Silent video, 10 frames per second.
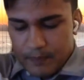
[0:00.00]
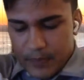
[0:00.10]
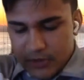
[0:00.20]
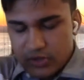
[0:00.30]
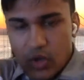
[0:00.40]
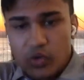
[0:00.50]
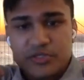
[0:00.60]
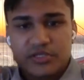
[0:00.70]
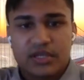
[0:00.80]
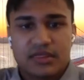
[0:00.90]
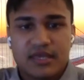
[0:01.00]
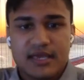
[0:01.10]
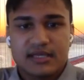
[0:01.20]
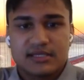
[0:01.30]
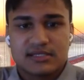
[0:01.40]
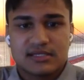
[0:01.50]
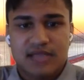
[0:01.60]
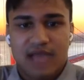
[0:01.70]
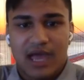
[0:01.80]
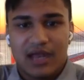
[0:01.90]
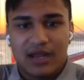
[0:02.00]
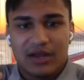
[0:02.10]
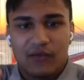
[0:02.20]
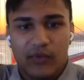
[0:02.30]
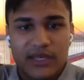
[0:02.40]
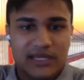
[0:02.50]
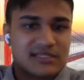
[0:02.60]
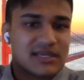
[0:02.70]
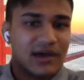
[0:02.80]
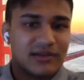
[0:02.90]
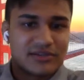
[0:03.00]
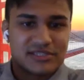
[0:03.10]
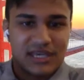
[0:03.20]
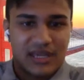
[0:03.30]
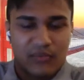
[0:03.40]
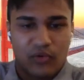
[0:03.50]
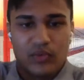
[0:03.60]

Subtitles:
But those are the things that we need to understand more.